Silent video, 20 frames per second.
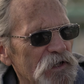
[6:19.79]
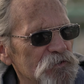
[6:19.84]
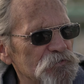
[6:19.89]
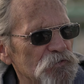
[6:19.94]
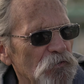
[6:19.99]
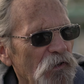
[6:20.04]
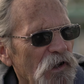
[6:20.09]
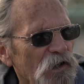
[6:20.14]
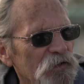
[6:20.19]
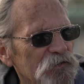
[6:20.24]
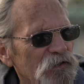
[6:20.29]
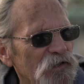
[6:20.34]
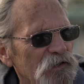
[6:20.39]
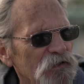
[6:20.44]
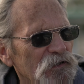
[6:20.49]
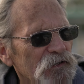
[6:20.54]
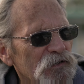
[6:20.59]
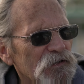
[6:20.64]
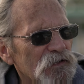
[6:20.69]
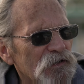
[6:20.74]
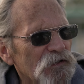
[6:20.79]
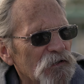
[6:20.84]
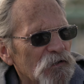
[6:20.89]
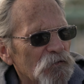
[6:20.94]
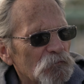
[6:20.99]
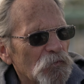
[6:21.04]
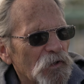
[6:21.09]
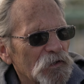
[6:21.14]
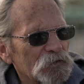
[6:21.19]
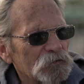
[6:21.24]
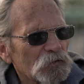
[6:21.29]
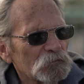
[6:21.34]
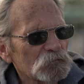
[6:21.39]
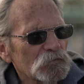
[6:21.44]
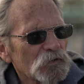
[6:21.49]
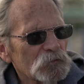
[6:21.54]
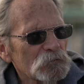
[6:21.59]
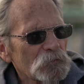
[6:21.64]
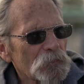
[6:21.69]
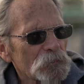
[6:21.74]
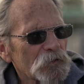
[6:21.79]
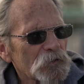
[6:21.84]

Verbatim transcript: restaurant. Yeah, I, but, I was too